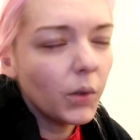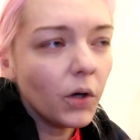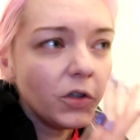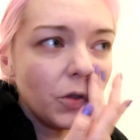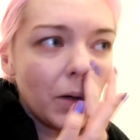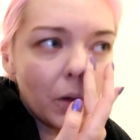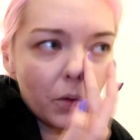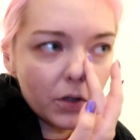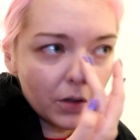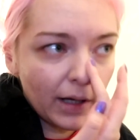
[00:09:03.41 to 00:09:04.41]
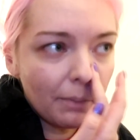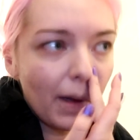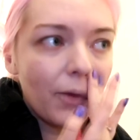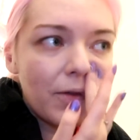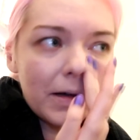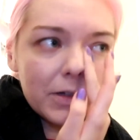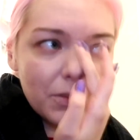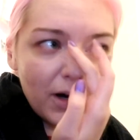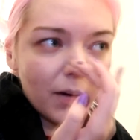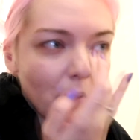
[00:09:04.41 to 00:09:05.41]
We also want to go to the like Metrocentre
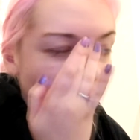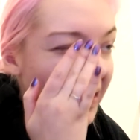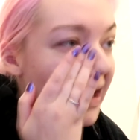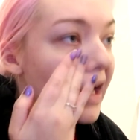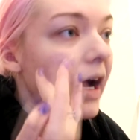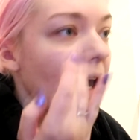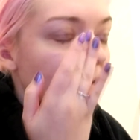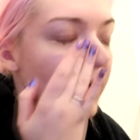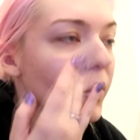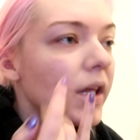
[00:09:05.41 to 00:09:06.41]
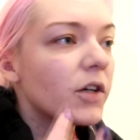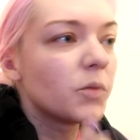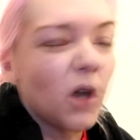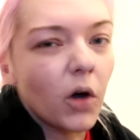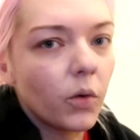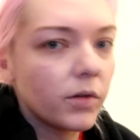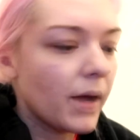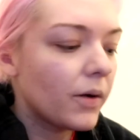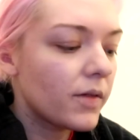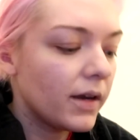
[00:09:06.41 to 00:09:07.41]
tomorrow, but I think we'll end up not going to
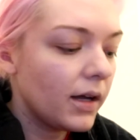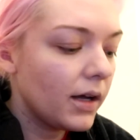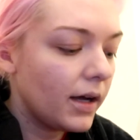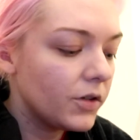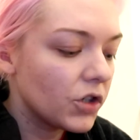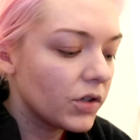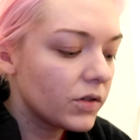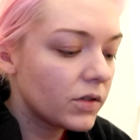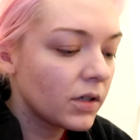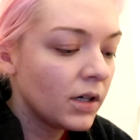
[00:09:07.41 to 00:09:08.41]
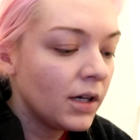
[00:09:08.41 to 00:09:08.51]
Metrocentre and just